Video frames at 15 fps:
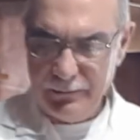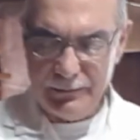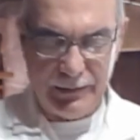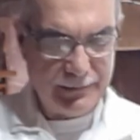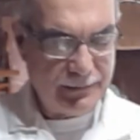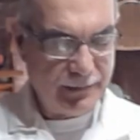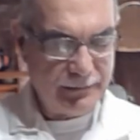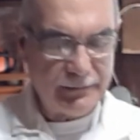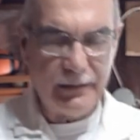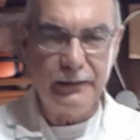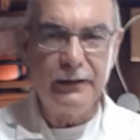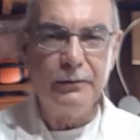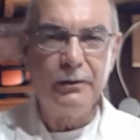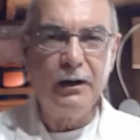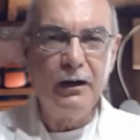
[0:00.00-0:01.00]
As I said,
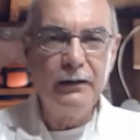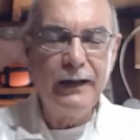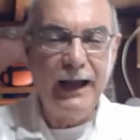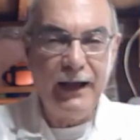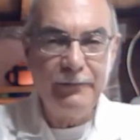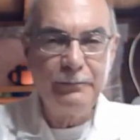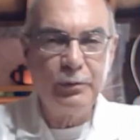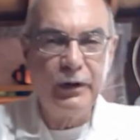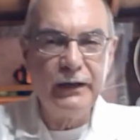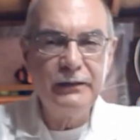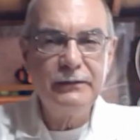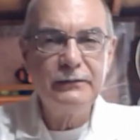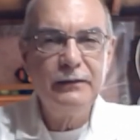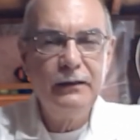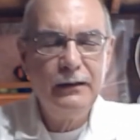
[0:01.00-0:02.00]
they were on half
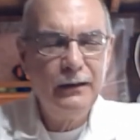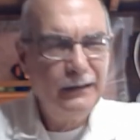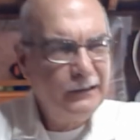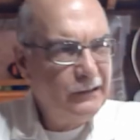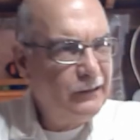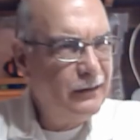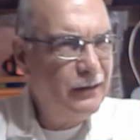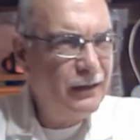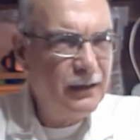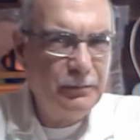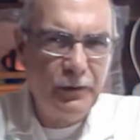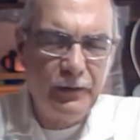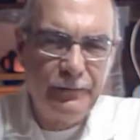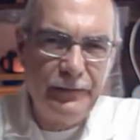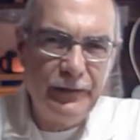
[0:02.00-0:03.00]
price at
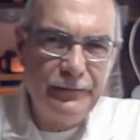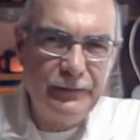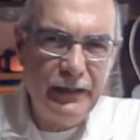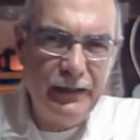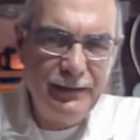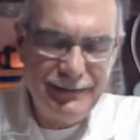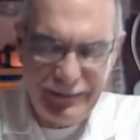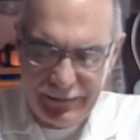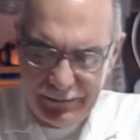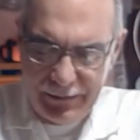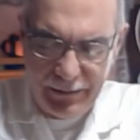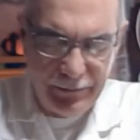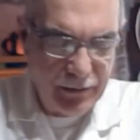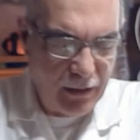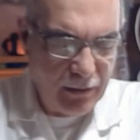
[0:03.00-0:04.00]
about
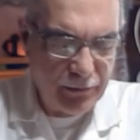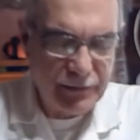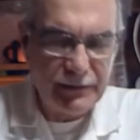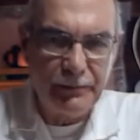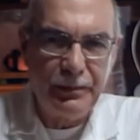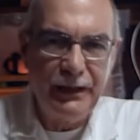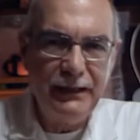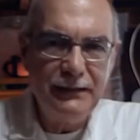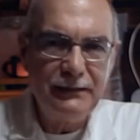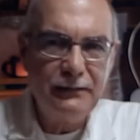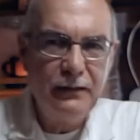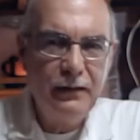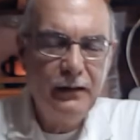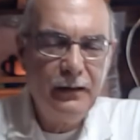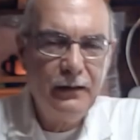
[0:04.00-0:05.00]
$15–16 a piece
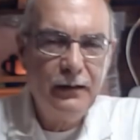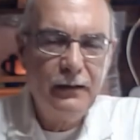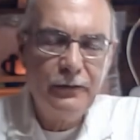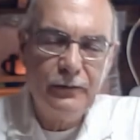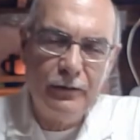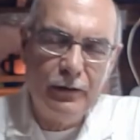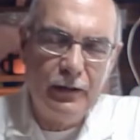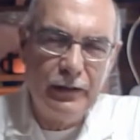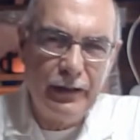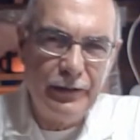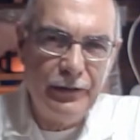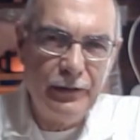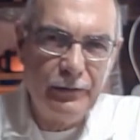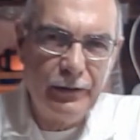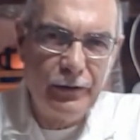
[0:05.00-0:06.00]
a
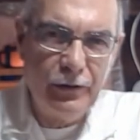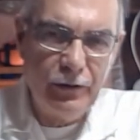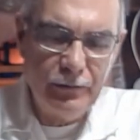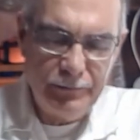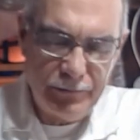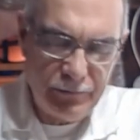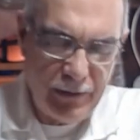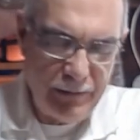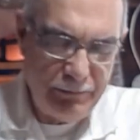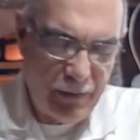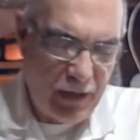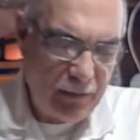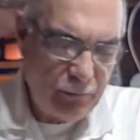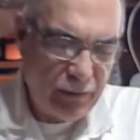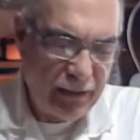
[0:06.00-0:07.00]
year ago. So I
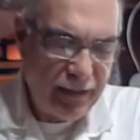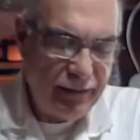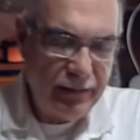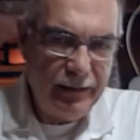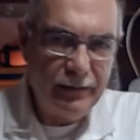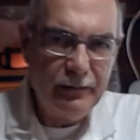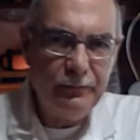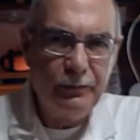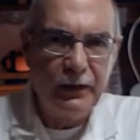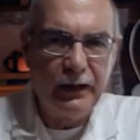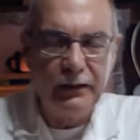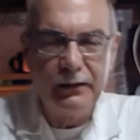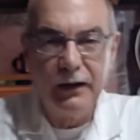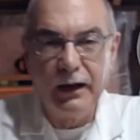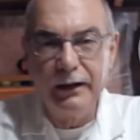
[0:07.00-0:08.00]
bought what I needed, what I
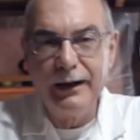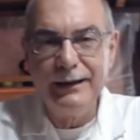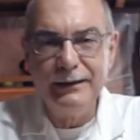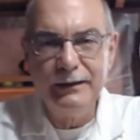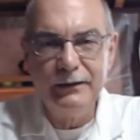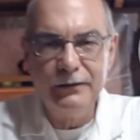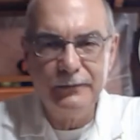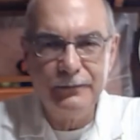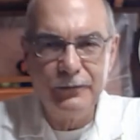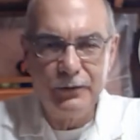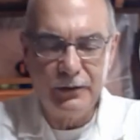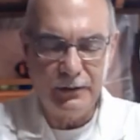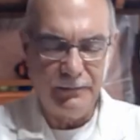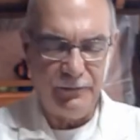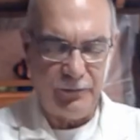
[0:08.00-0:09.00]
thought I needed
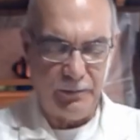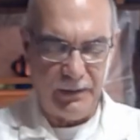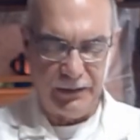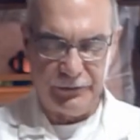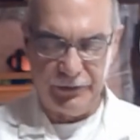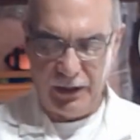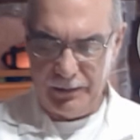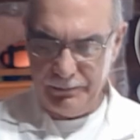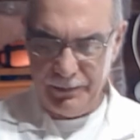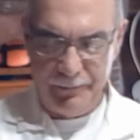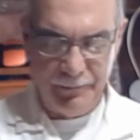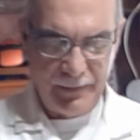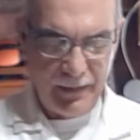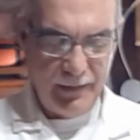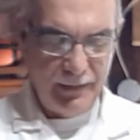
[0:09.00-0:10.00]
for my shop.
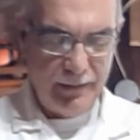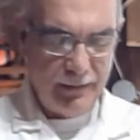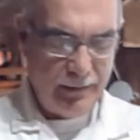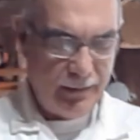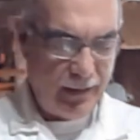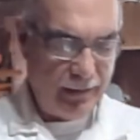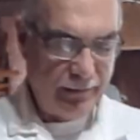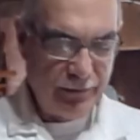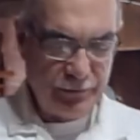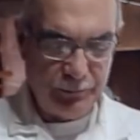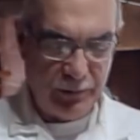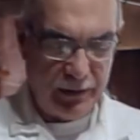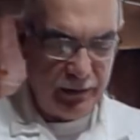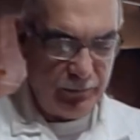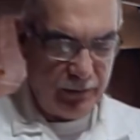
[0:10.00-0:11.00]
And this
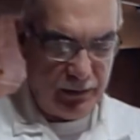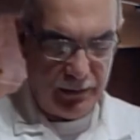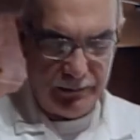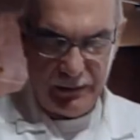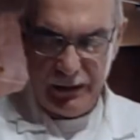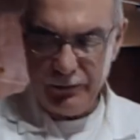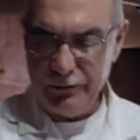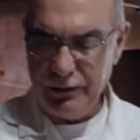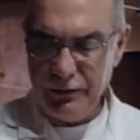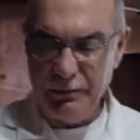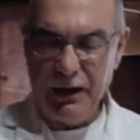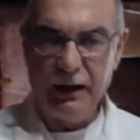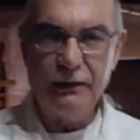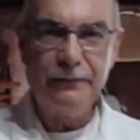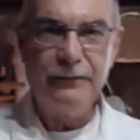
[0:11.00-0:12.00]
one, well, I'm now going to
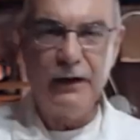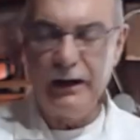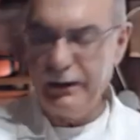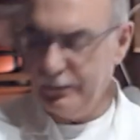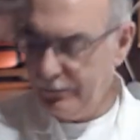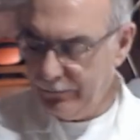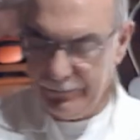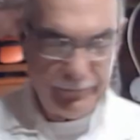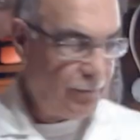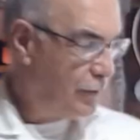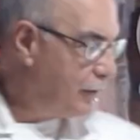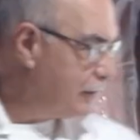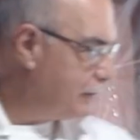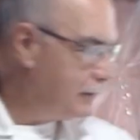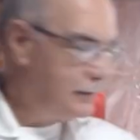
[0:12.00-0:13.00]
modify it
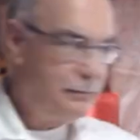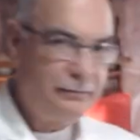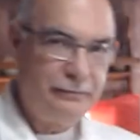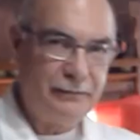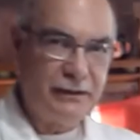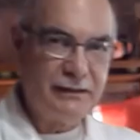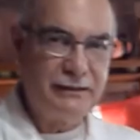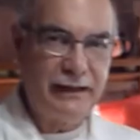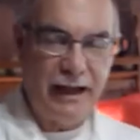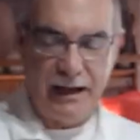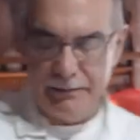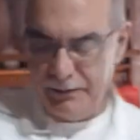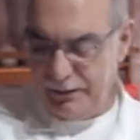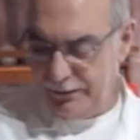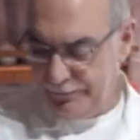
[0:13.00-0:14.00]
for this
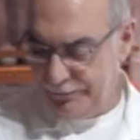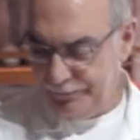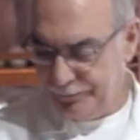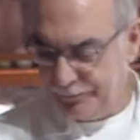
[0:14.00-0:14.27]
cabinet.